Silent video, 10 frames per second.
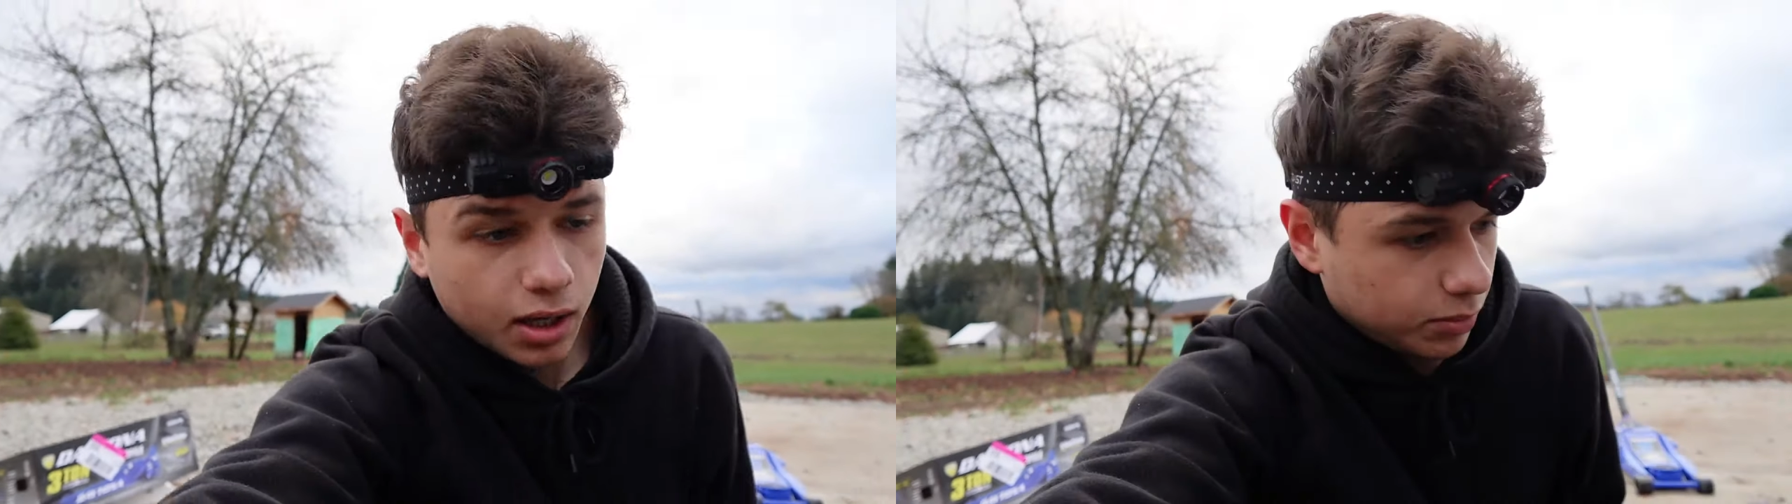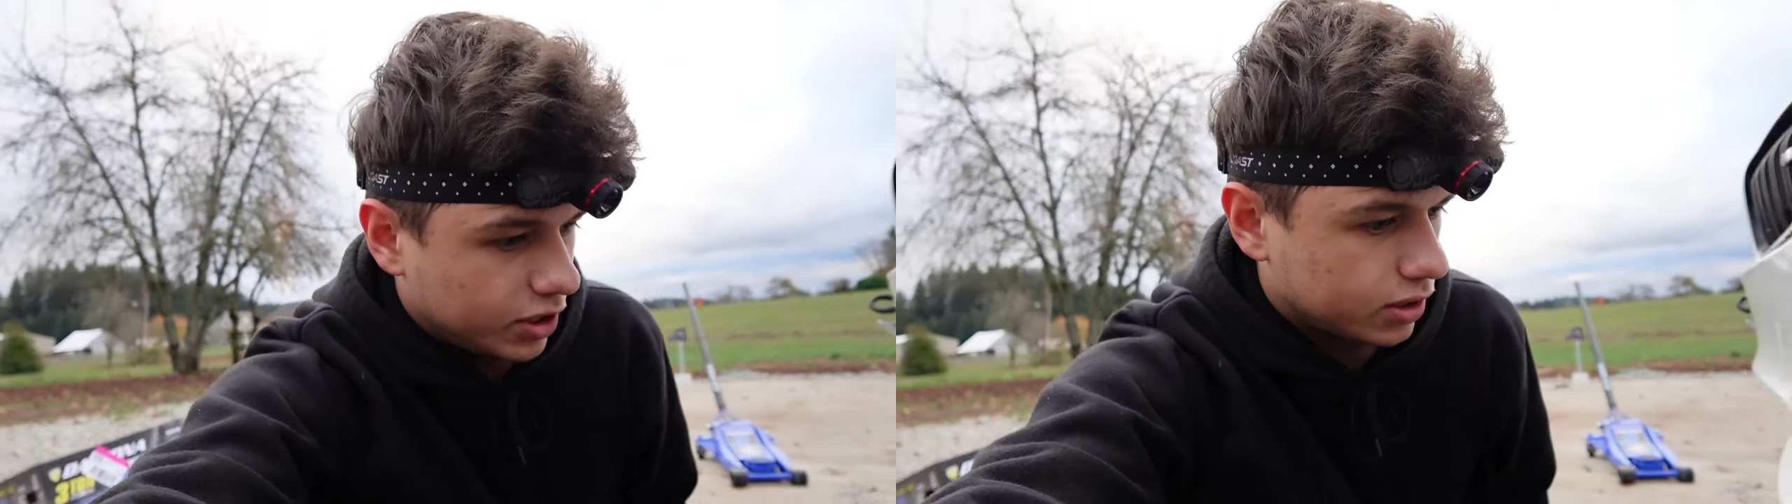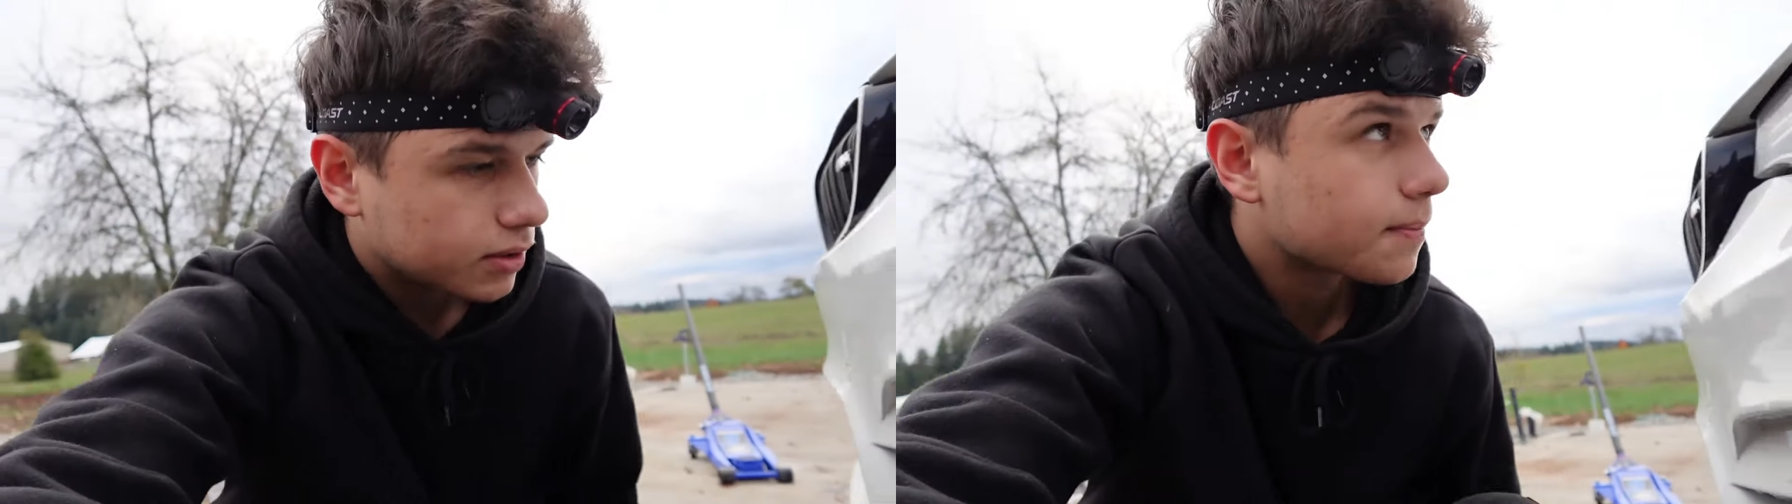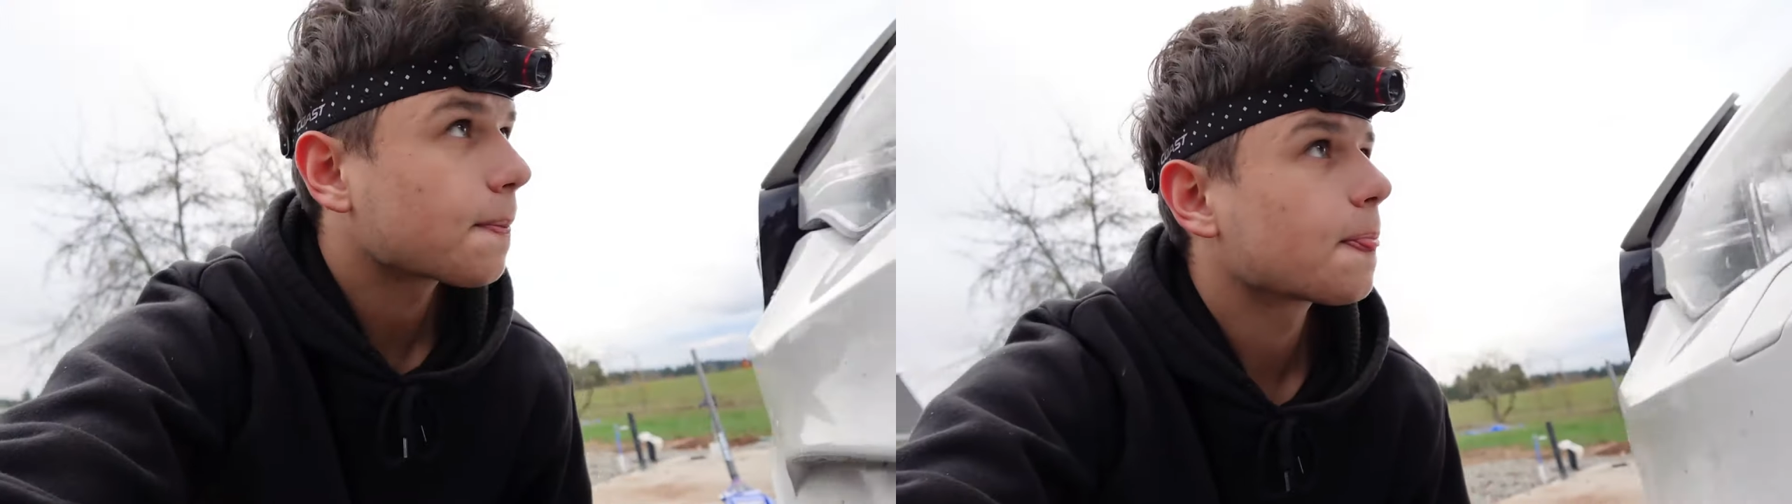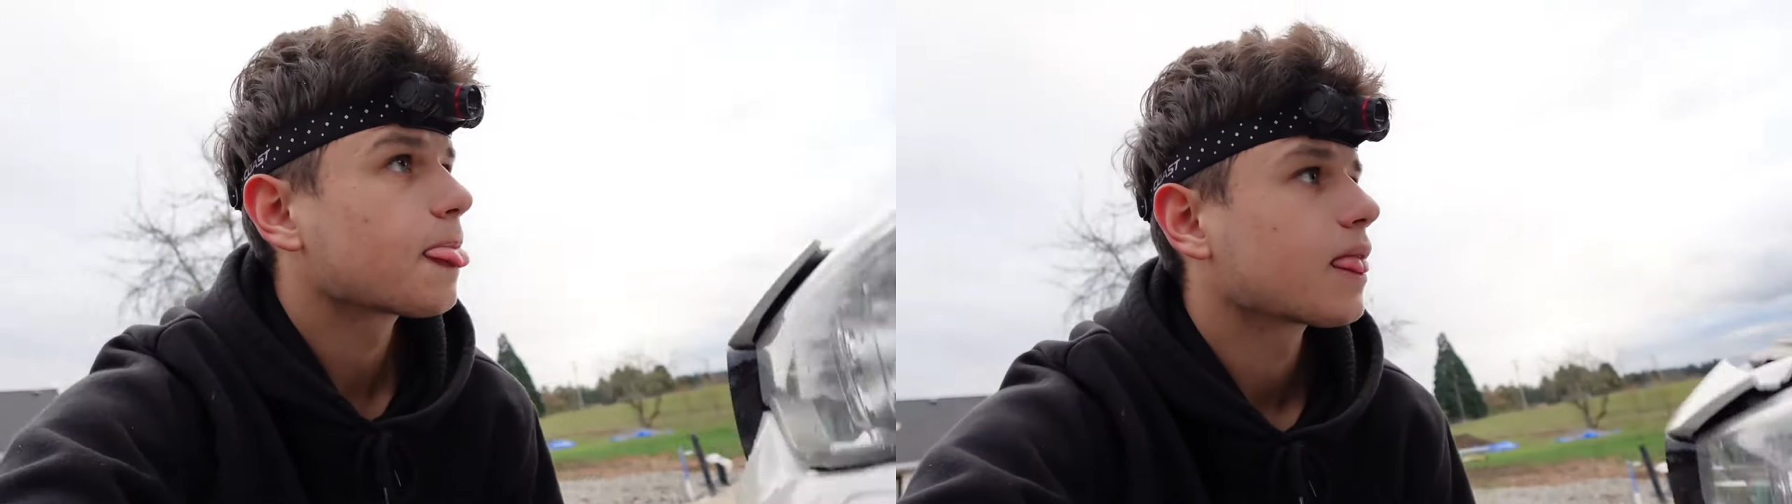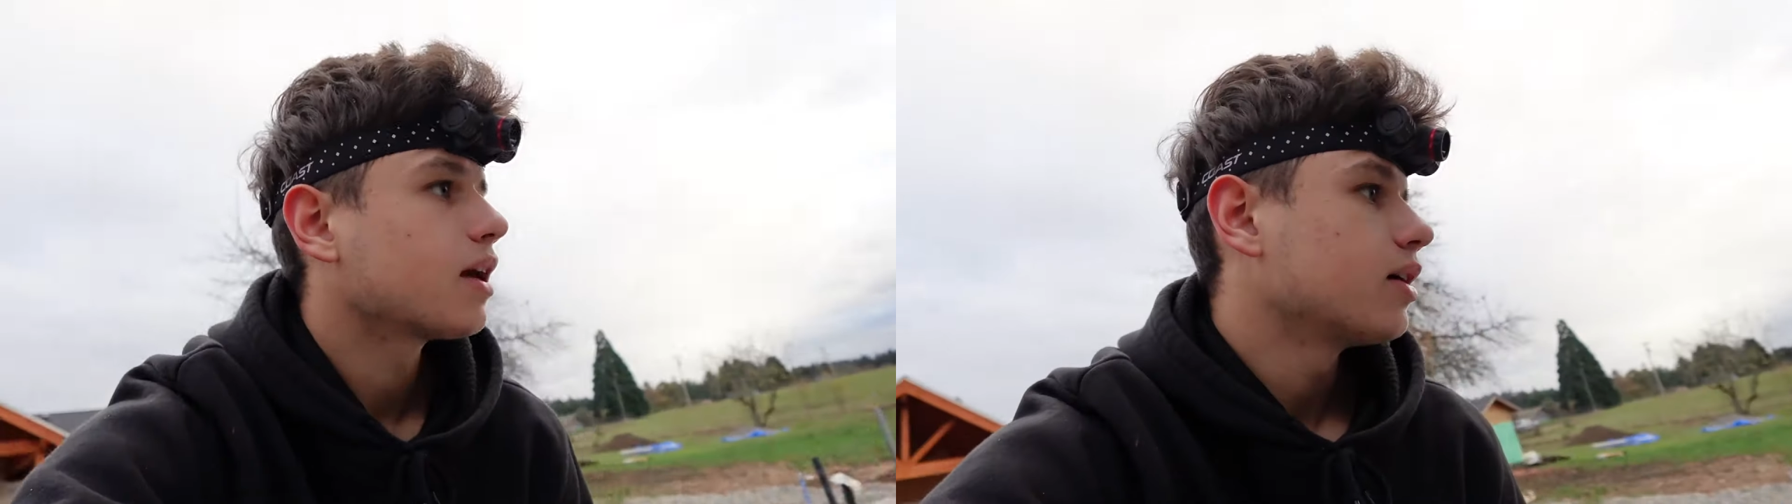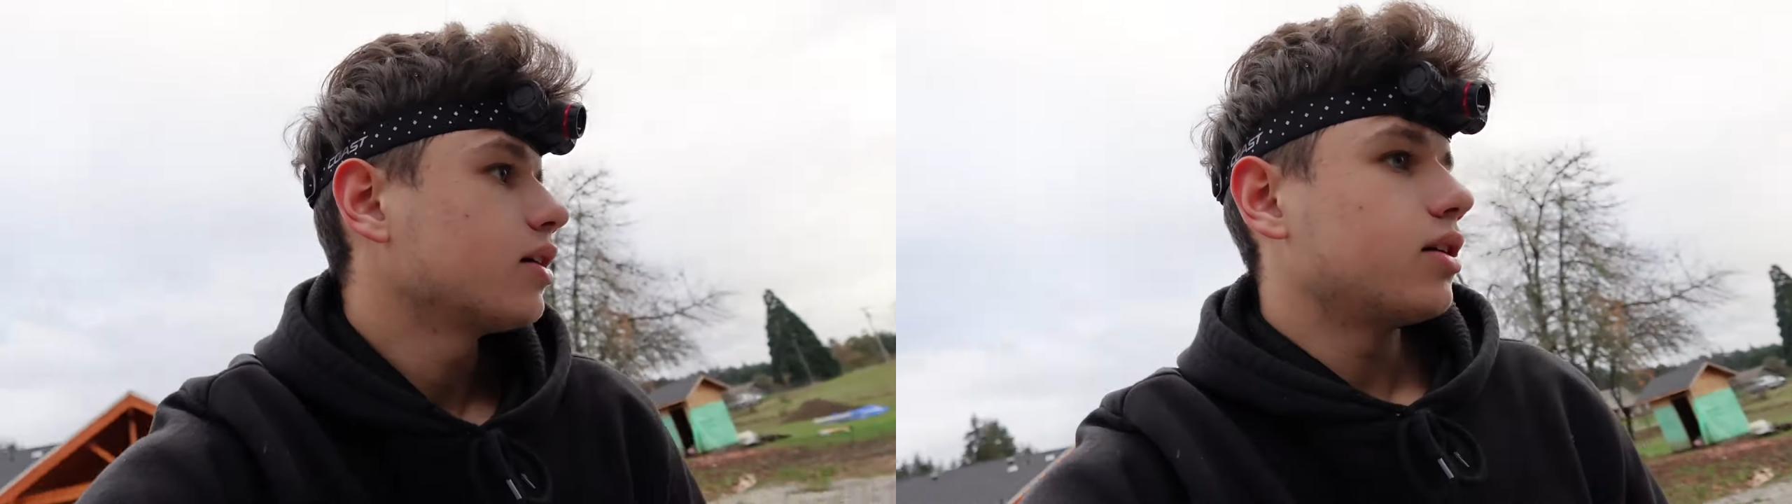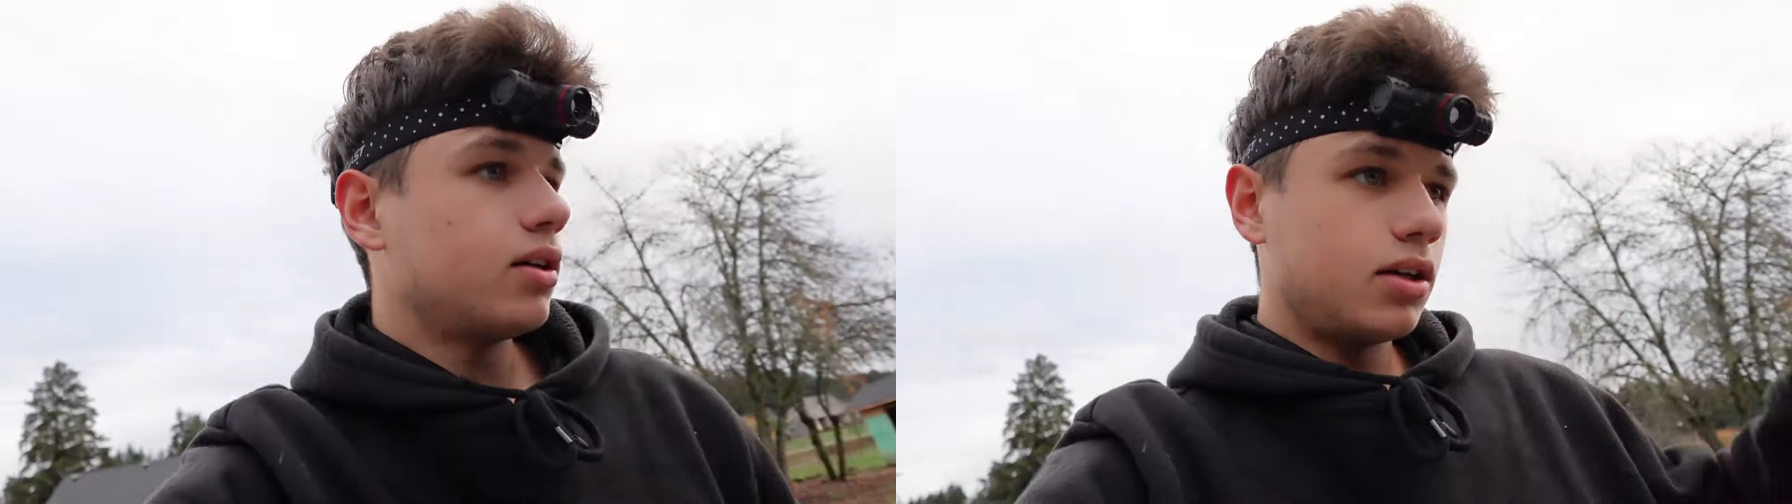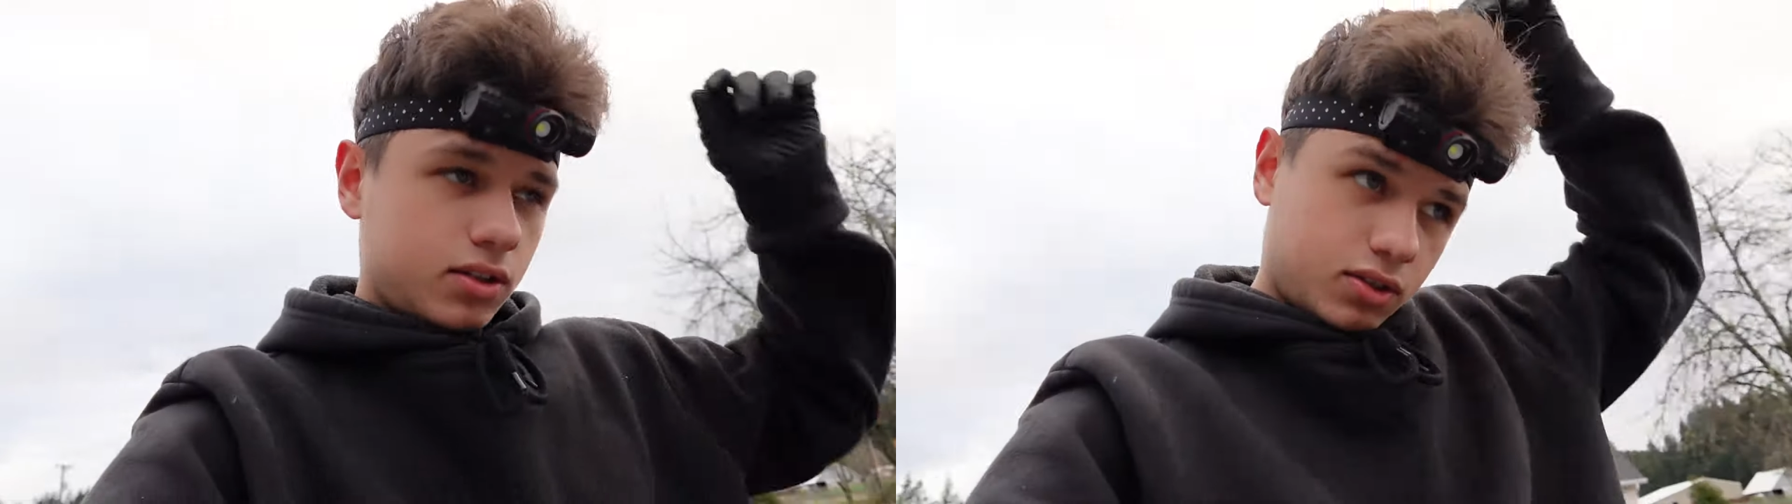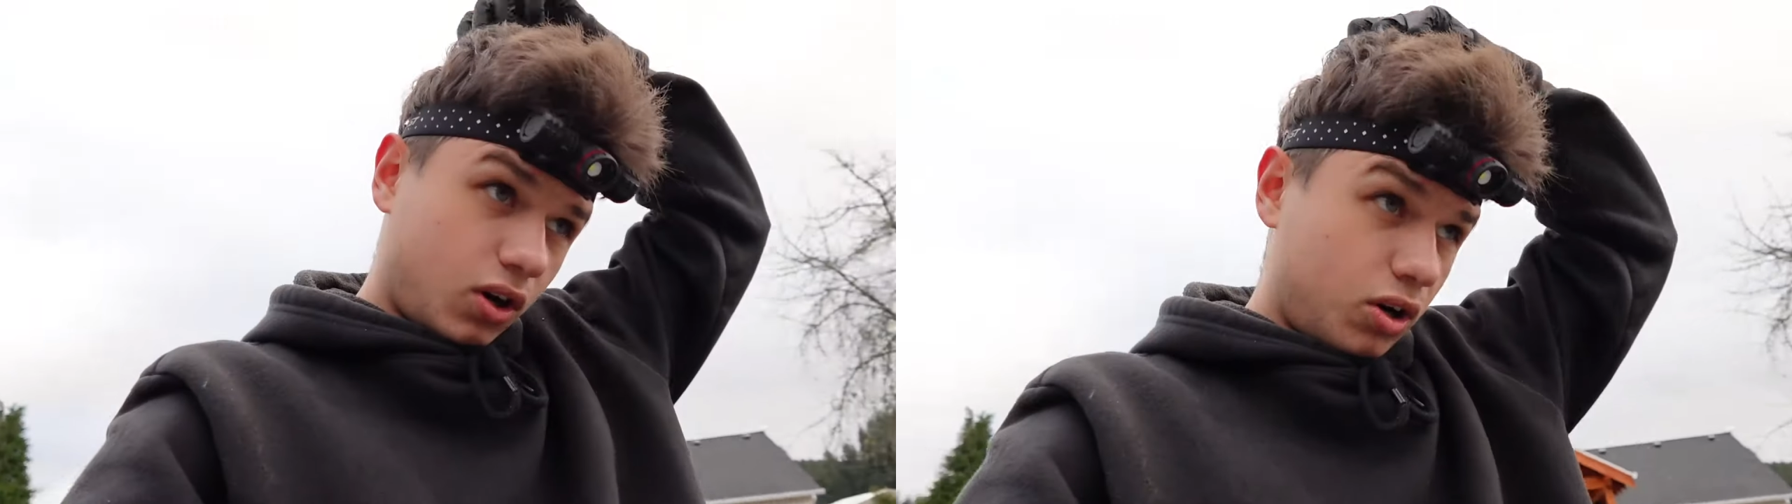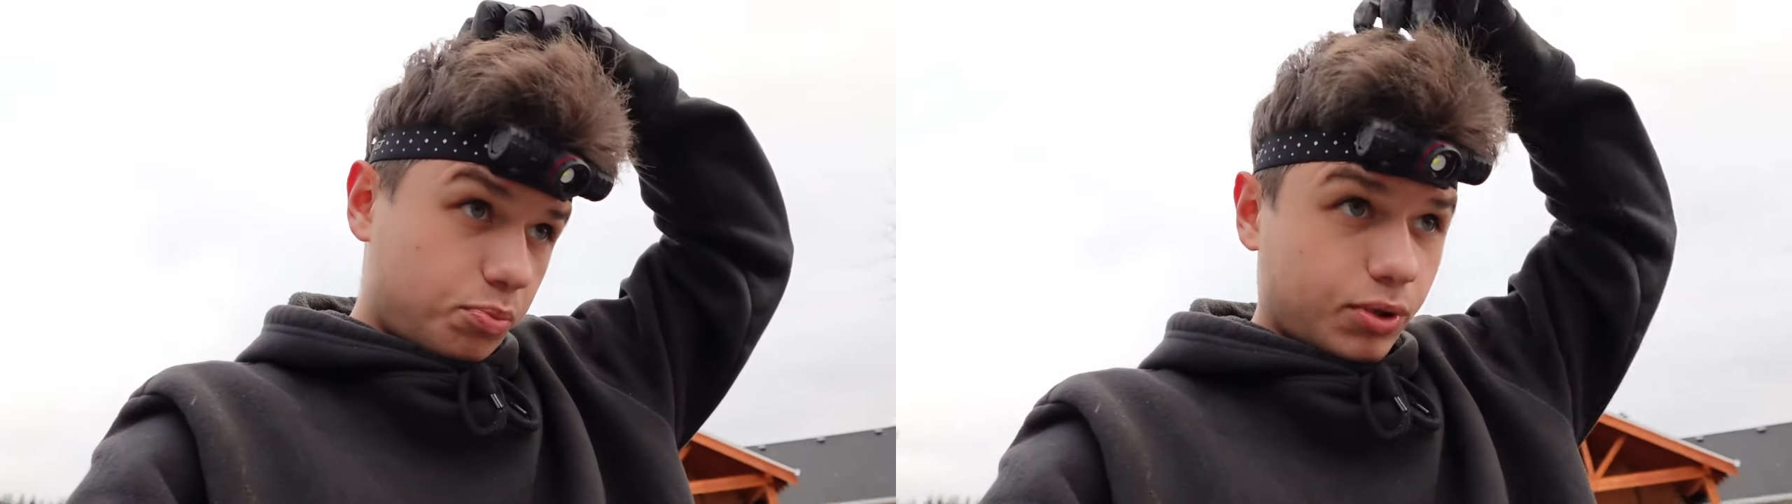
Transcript: I mean, it's going